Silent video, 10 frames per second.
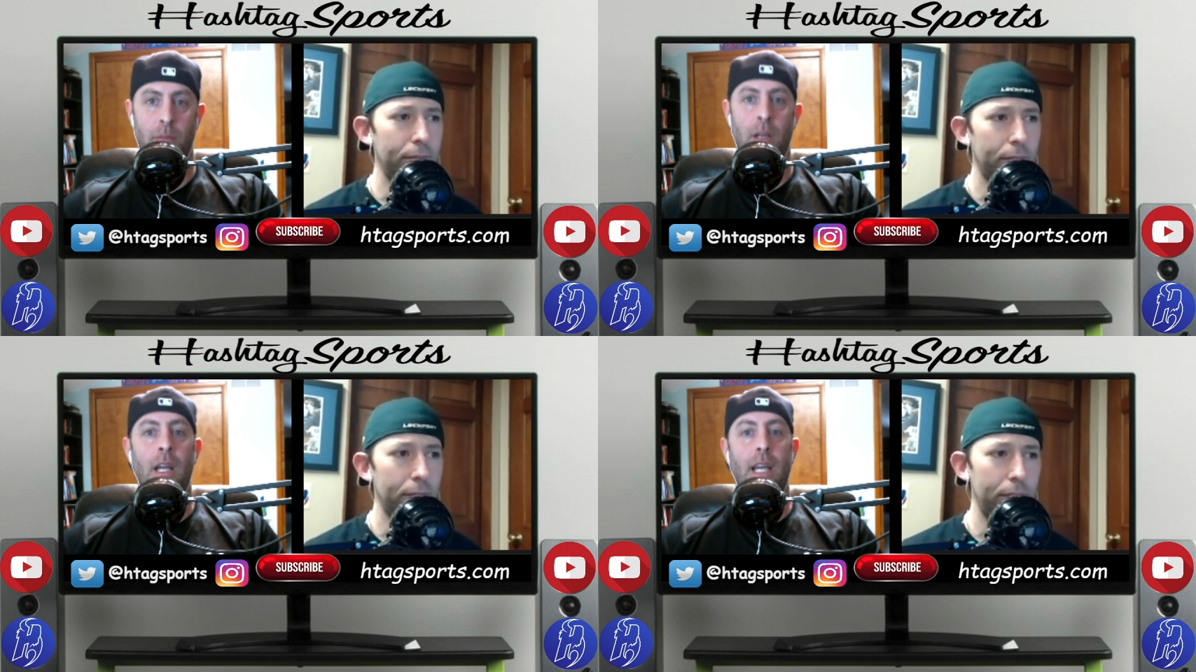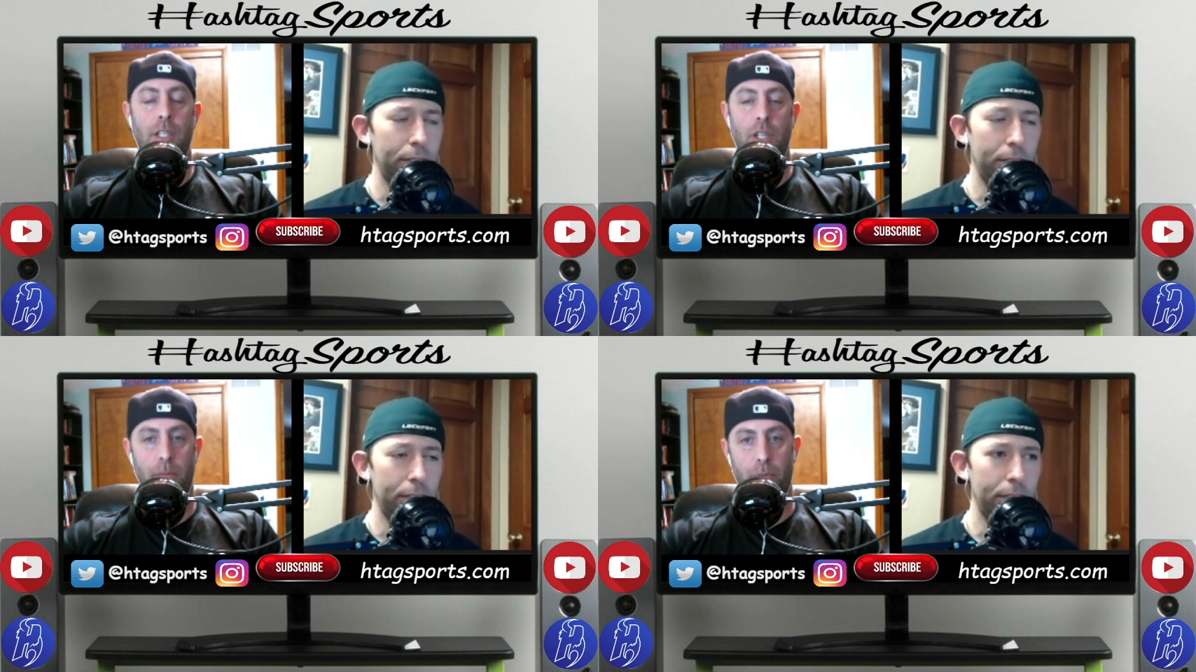Speaker 1: into your
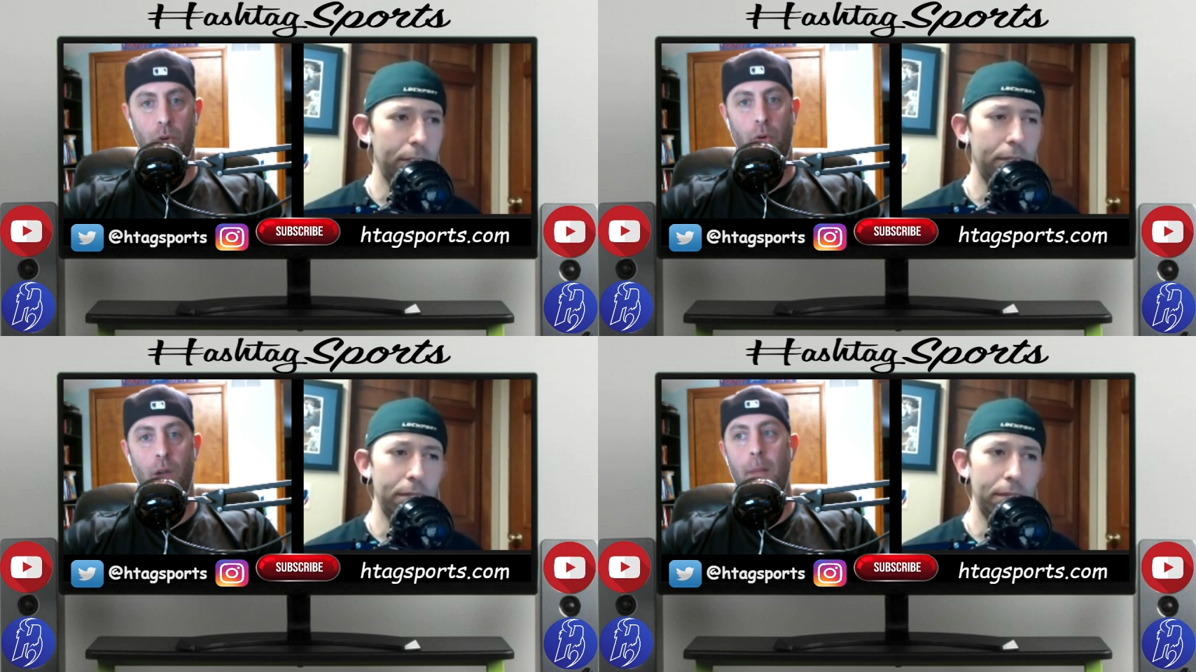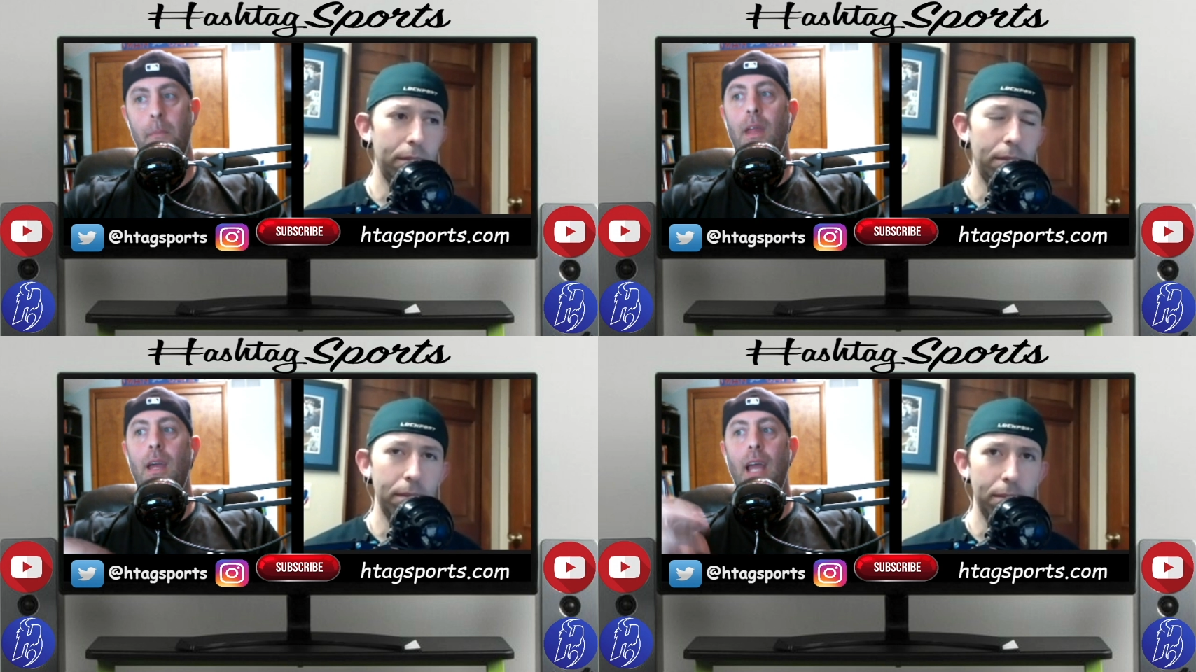program,
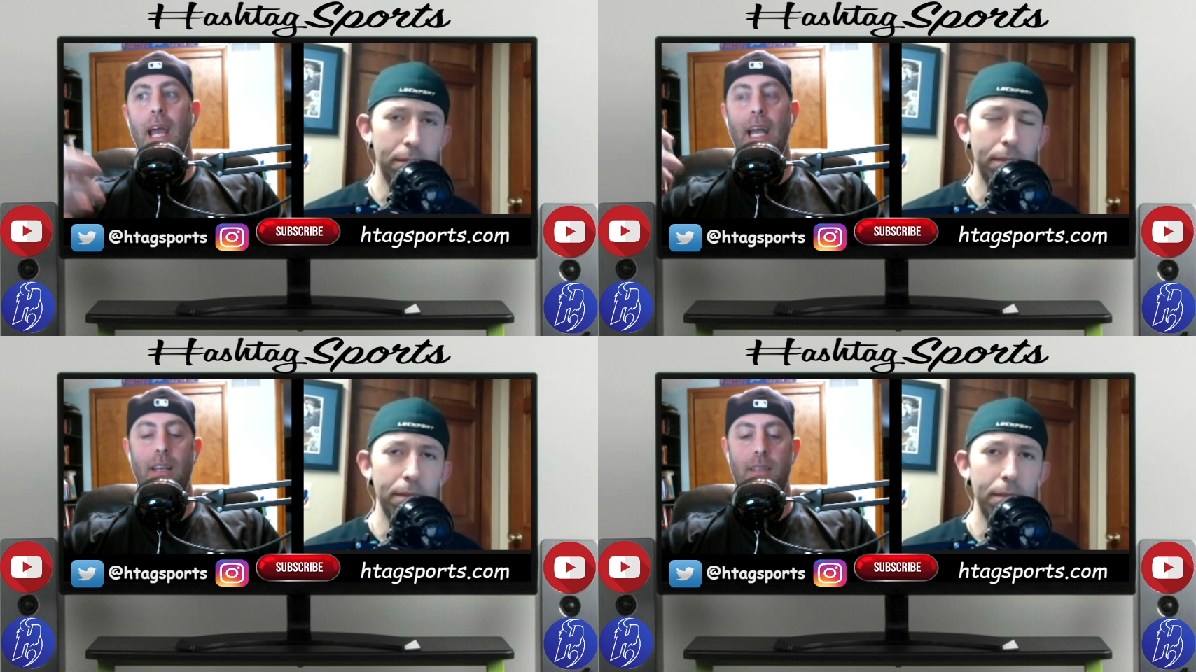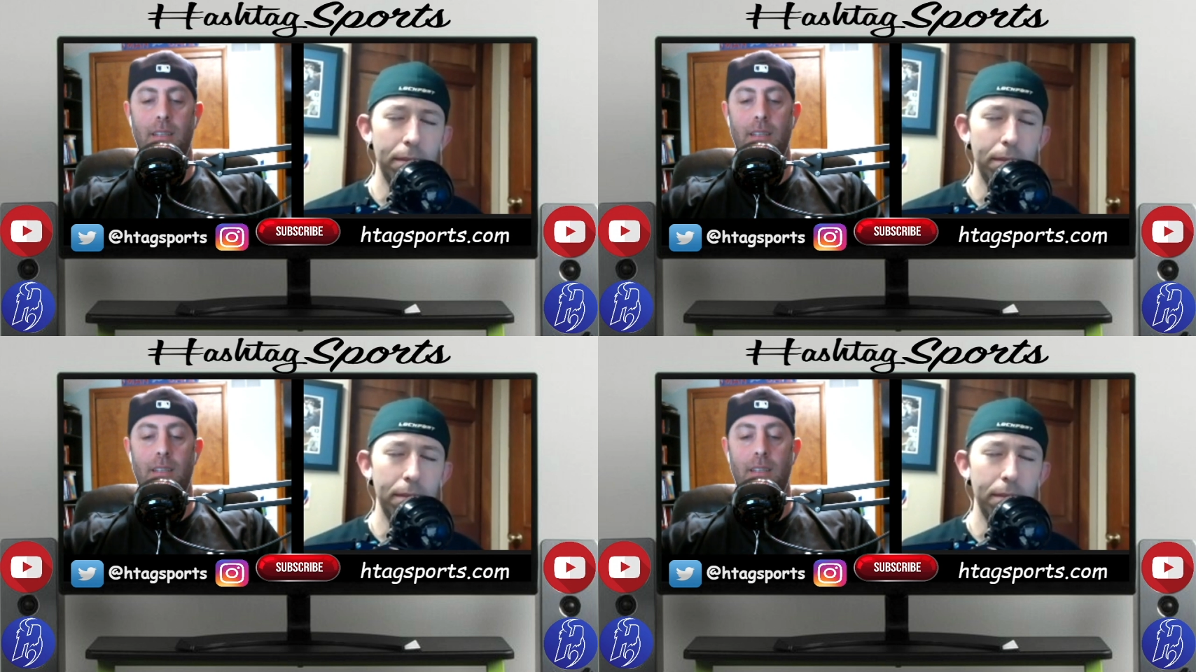and